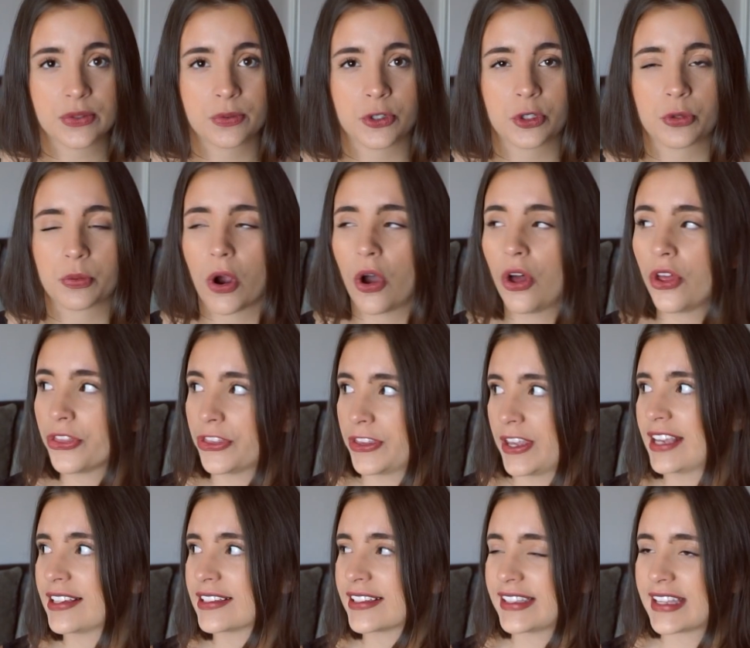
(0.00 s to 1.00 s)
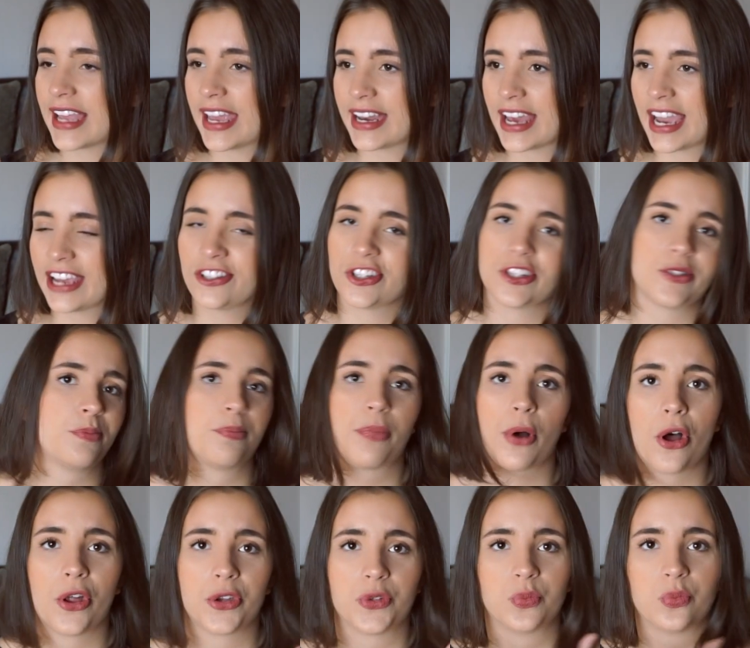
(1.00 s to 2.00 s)
which were all things that I just
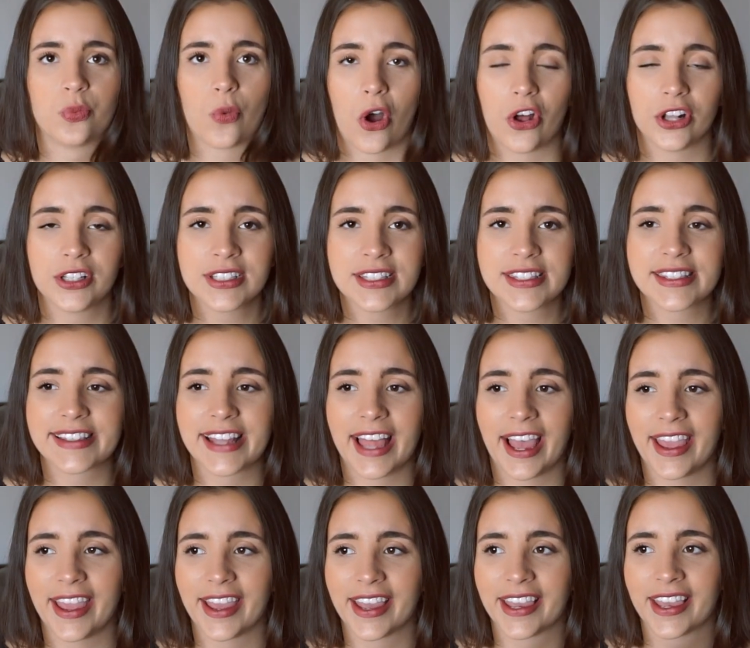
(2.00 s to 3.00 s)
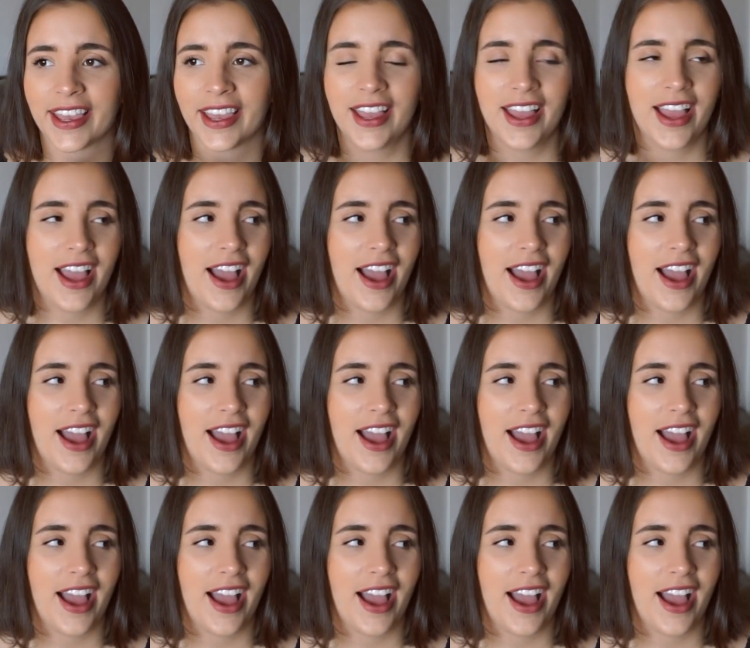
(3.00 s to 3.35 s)
bought once, like